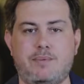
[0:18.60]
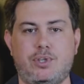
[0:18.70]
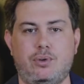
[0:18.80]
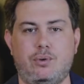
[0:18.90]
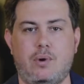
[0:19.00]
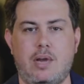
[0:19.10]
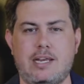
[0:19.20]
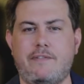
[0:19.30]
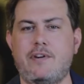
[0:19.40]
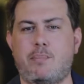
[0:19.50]
up to
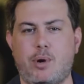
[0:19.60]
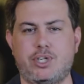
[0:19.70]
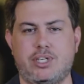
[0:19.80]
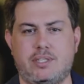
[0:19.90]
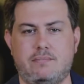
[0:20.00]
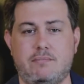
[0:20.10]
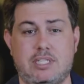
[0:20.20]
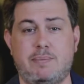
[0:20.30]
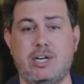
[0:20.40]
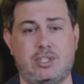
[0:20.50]
a definite purchase,
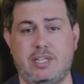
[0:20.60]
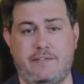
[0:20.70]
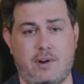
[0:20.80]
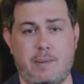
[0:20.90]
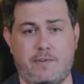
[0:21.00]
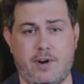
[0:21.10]
especially if you're up